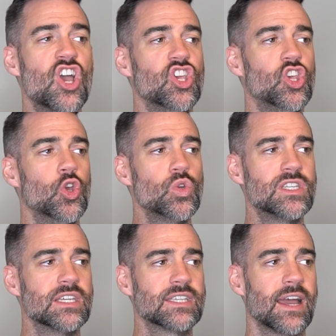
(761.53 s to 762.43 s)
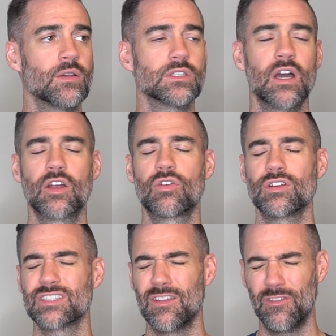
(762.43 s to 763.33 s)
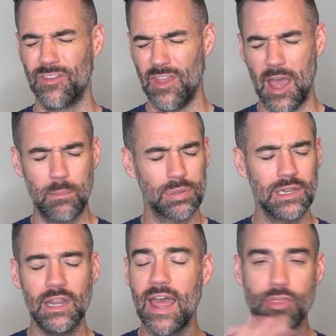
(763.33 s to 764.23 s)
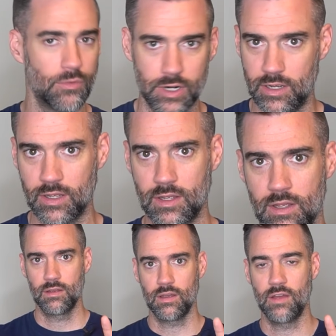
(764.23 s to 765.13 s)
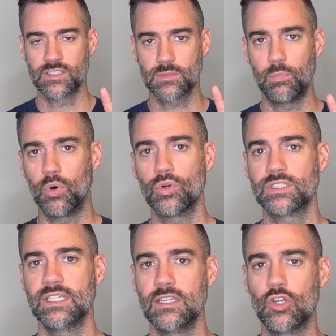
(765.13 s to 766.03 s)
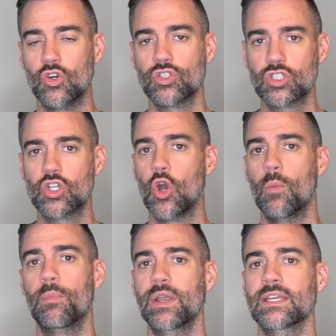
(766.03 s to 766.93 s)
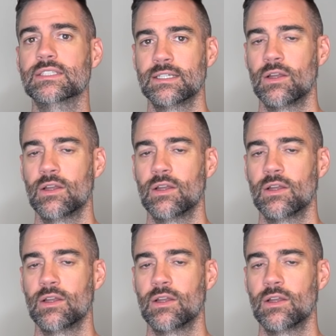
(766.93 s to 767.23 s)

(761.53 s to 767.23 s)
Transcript: huge discounts across a plethora of sporting goods companies.